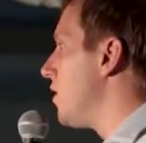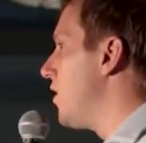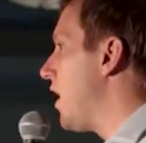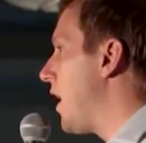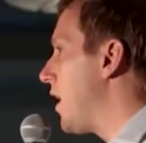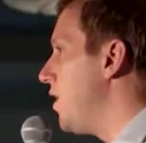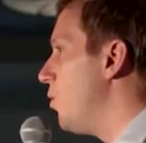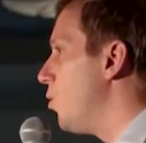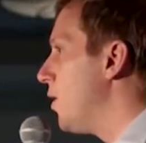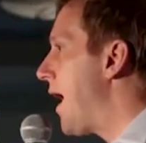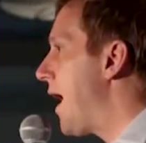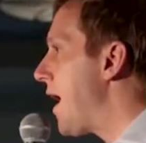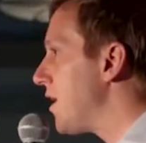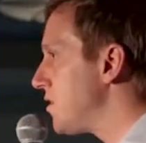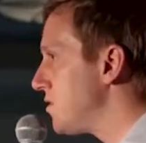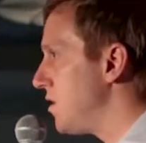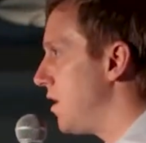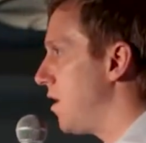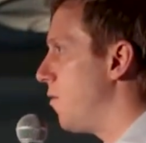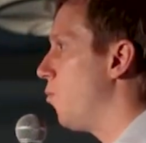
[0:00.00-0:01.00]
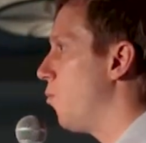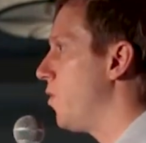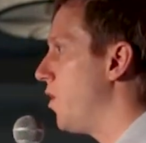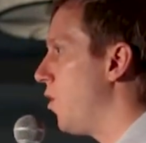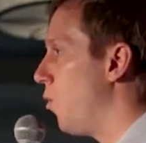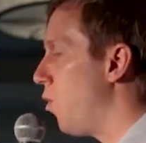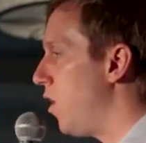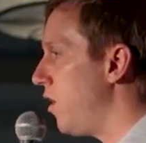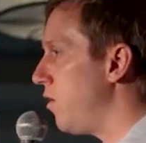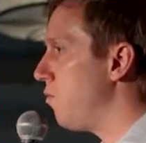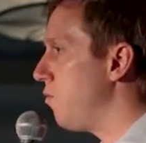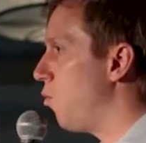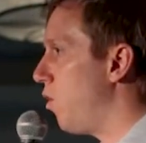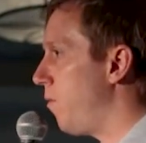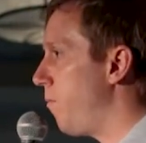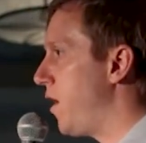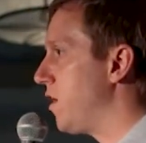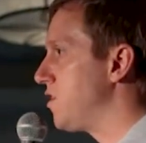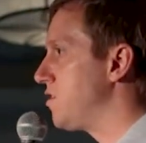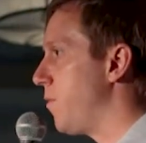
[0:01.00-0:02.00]
that he would ask them,
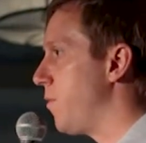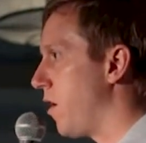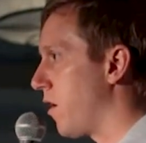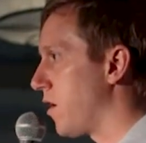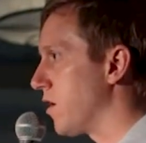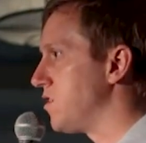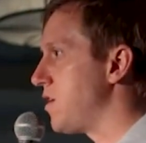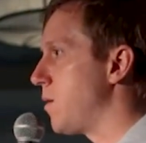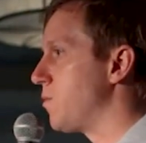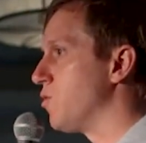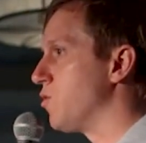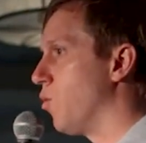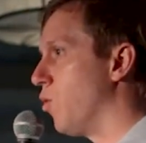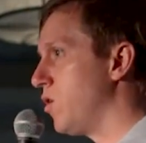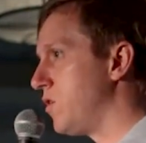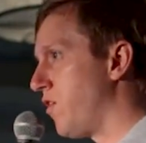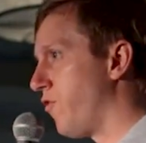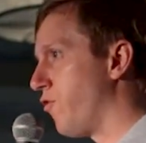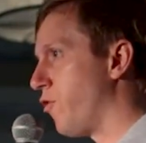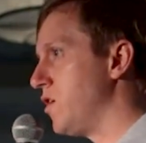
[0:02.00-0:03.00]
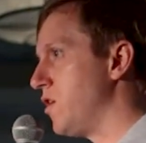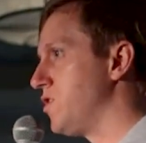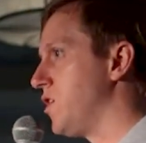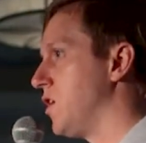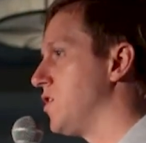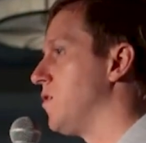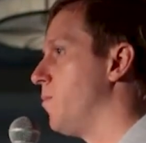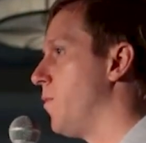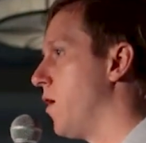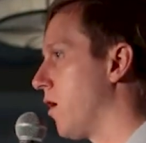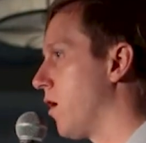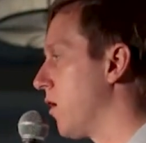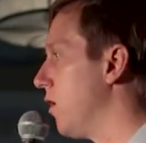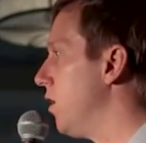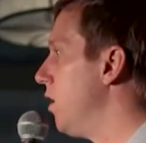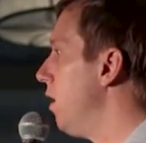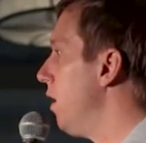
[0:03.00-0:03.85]
what makes America exceptional? What differentiates America?